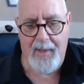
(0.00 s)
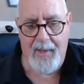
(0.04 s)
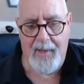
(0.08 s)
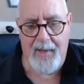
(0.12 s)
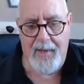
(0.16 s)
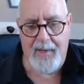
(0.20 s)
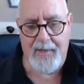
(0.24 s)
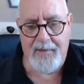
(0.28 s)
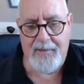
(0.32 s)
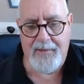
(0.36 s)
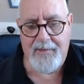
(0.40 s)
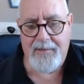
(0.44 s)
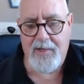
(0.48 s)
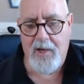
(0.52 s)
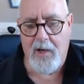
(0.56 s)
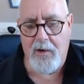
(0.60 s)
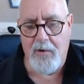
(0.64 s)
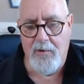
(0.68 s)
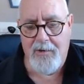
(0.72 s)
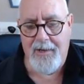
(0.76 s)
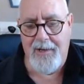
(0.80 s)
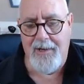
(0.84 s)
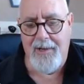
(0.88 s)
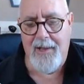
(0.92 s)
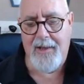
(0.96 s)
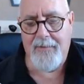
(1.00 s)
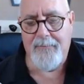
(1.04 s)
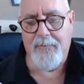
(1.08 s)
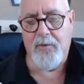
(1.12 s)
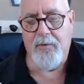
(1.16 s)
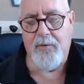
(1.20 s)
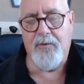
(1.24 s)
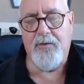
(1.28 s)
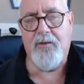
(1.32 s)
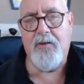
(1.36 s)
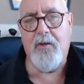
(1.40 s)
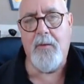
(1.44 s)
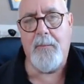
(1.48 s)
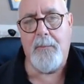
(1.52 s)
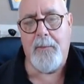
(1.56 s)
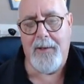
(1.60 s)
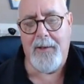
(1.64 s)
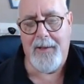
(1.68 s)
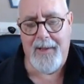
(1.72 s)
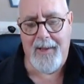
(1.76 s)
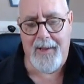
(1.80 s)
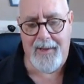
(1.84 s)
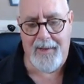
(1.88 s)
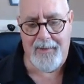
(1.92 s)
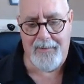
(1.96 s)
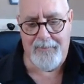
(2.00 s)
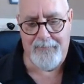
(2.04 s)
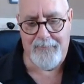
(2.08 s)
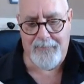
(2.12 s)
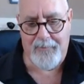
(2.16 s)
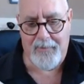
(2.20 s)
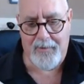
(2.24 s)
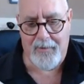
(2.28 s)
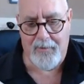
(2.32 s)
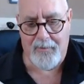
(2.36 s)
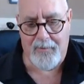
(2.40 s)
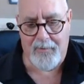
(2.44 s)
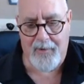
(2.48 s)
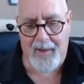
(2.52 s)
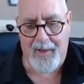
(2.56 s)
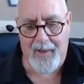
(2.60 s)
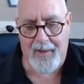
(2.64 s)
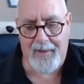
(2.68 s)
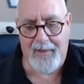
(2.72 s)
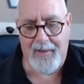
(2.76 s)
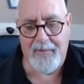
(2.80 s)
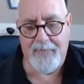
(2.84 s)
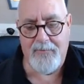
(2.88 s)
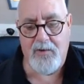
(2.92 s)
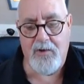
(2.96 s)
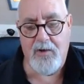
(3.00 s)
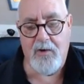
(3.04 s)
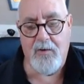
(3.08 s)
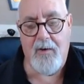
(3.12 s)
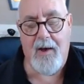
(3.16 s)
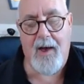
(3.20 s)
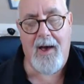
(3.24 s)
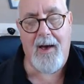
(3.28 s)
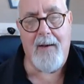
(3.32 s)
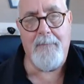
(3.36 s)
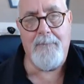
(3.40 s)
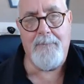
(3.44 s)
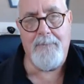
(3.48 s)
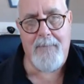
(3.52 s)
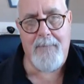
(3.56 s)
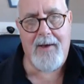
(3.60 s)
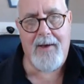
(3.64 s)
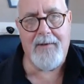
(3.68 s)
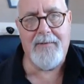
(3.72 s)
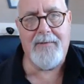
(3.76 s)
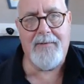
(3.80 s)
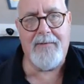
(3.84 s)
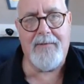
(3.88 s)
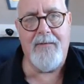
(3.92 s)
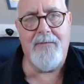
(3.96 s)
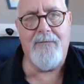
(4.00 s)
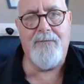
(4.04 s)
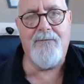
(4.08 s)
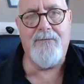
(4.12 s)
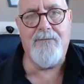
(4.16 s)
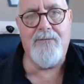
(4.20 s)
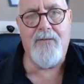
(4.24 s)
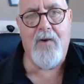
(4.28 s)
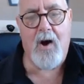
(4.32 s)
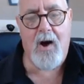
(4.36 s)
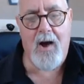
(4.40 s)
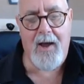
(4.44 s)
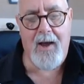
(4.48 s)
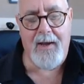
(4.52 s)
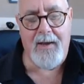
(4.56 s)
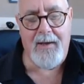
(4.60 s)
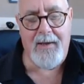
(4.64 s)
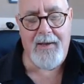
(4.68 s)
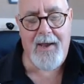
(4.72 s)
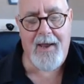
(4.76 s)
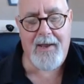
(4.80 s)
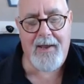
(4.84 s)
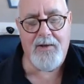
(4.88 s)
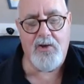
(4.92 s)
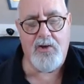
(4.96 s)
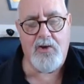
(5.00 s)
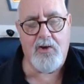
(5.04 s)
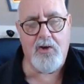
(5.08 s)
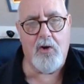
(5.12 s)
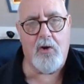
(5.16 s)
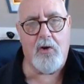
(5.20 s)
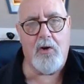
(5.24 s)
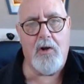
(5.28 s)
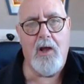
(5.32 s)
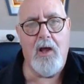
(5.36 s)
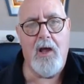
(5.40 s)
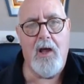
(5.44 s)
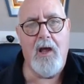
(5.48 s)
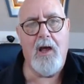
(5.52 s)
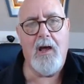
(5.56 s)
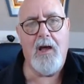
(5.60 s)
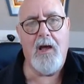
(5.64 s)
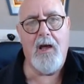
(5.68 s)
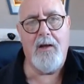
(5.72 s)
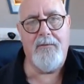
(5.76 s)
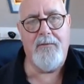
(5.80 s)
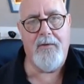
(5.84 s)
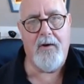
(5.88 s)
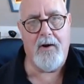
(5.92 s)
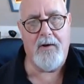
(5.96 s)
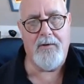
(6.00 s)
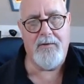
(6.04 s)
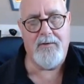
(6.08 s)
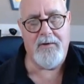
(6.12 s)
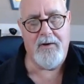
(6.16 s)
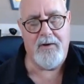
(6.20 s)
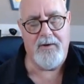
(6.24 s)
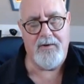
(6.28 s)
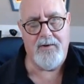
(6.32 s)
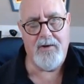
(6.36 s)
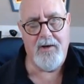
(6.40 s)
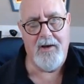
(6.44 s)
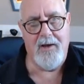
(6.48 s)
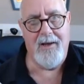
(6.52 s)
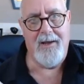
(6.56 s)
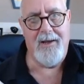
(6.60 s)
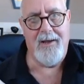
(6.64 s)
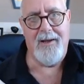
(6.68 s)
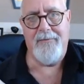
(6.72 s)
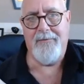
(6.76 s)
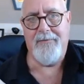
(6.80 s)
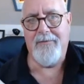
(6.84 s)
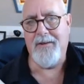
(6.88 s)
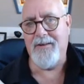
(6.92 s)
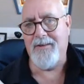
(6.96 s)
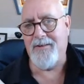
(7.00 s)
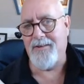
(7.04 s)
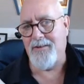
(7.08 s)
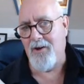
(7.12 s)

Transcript: It totally levels the playing field and gives you a massive financial advantage. Is this